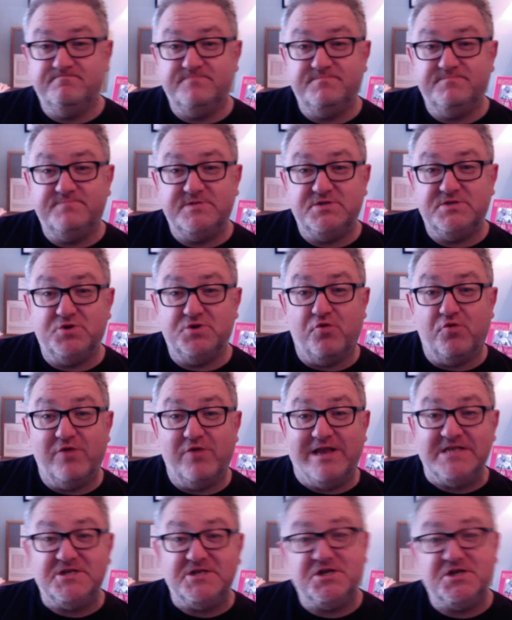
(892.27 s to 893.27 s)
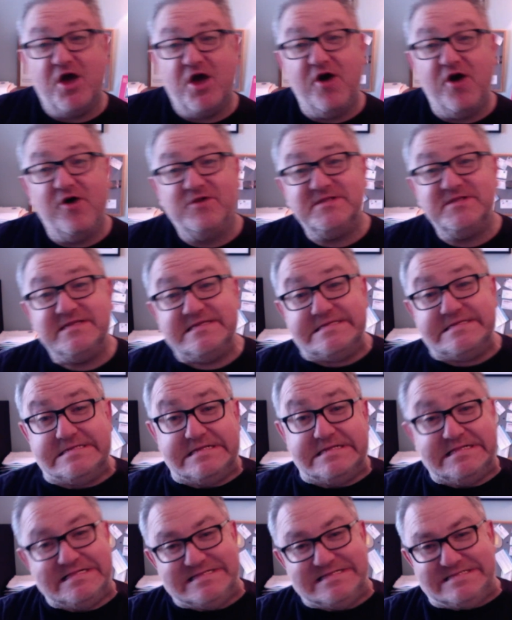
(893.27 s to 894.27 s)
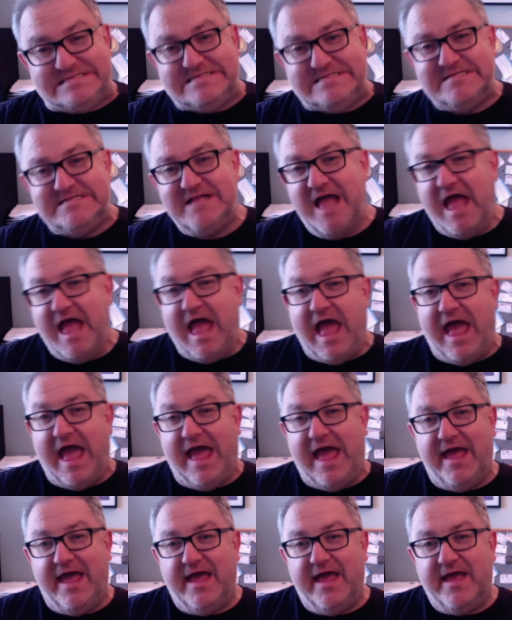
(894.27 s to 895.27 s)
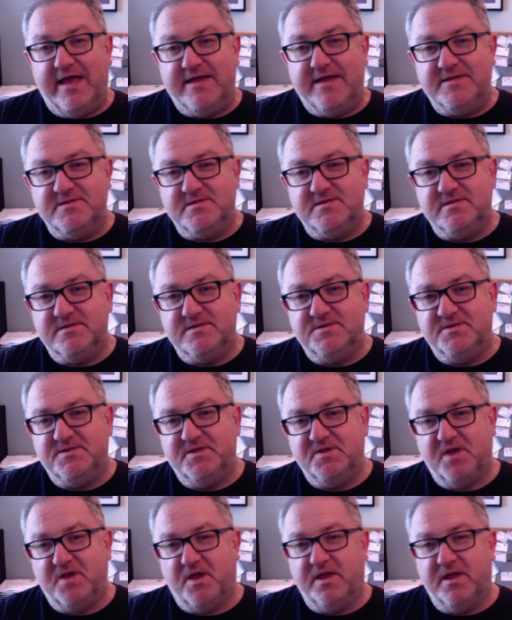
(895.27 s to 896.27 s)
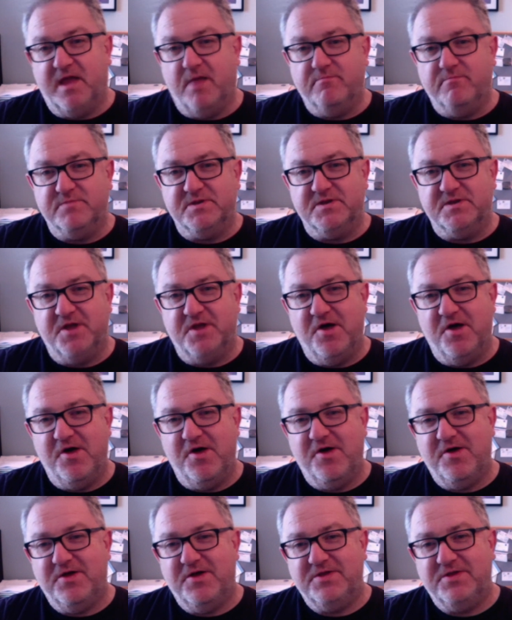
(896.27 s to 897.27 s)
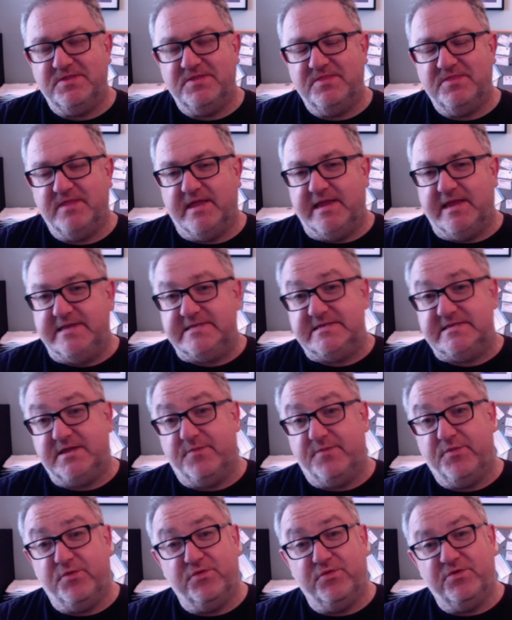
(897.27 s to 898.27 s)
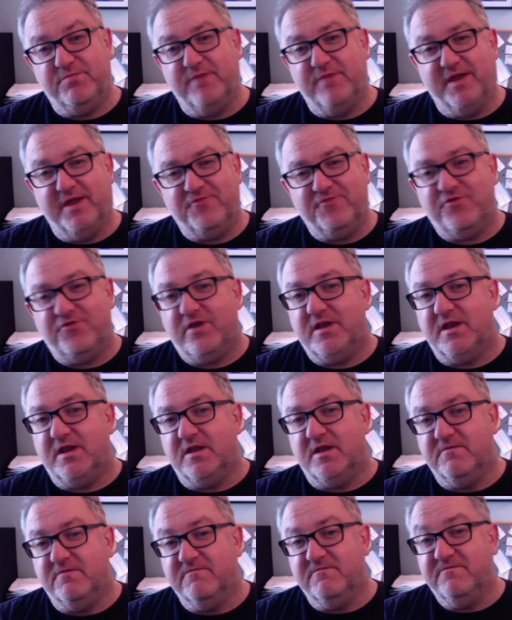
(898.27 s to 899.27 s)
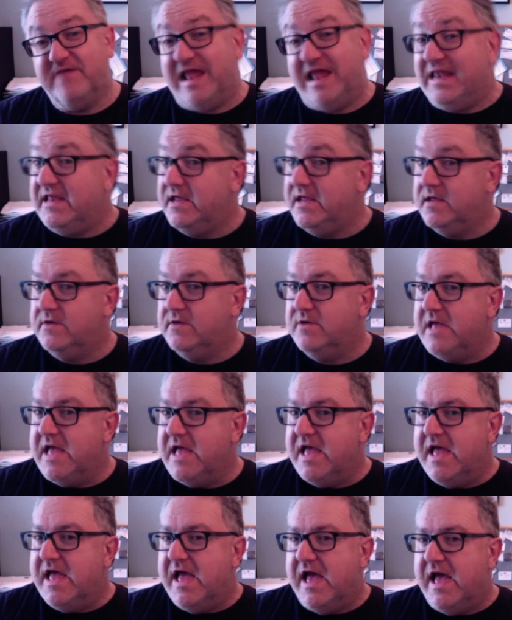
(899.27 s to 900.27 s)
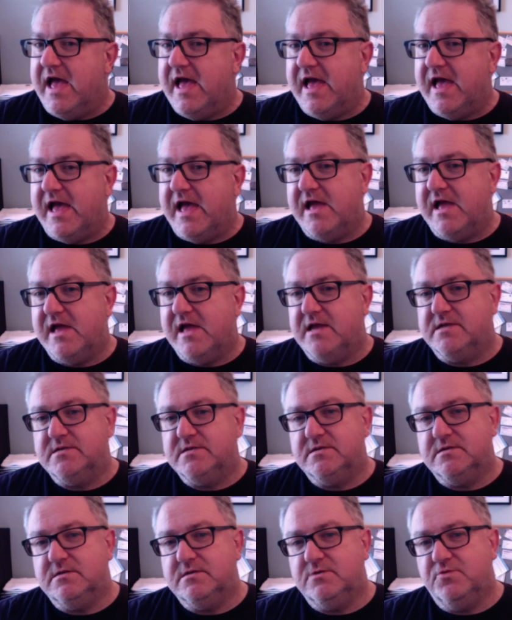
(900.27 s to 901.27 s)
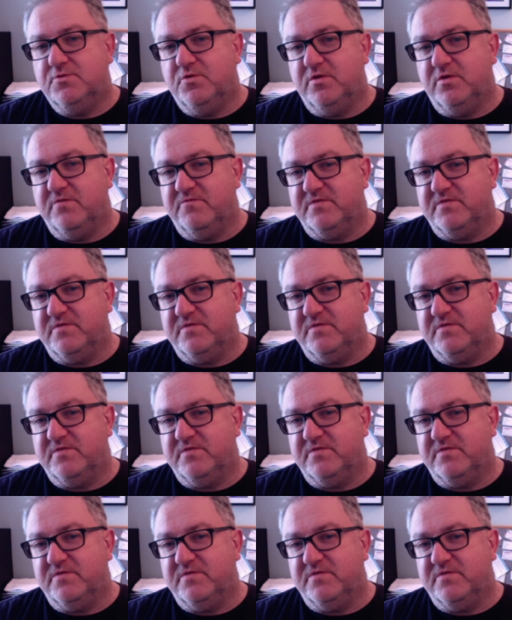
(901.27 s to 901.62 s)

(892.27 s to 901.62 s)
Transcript: storage cards, and I hummed and hawed, and they doubled my trade-in value, and all of a